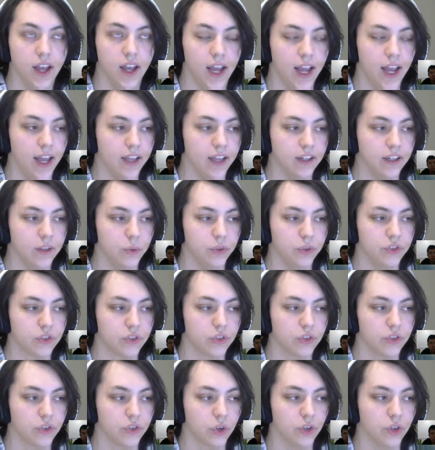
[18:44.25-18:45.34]
and it was
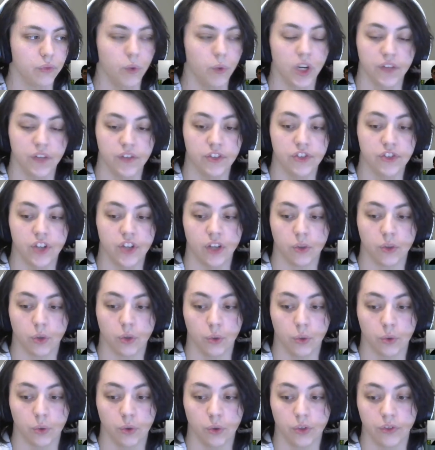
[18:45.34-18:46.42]
sort of one of his
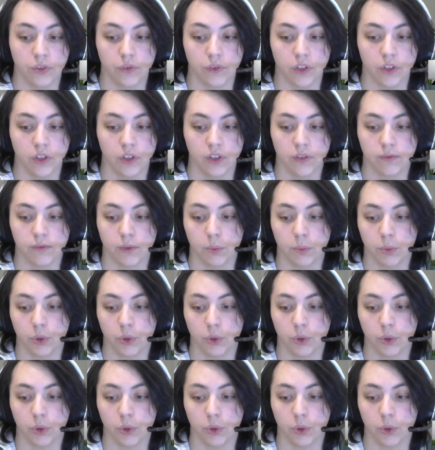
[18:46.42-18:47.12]
general rules for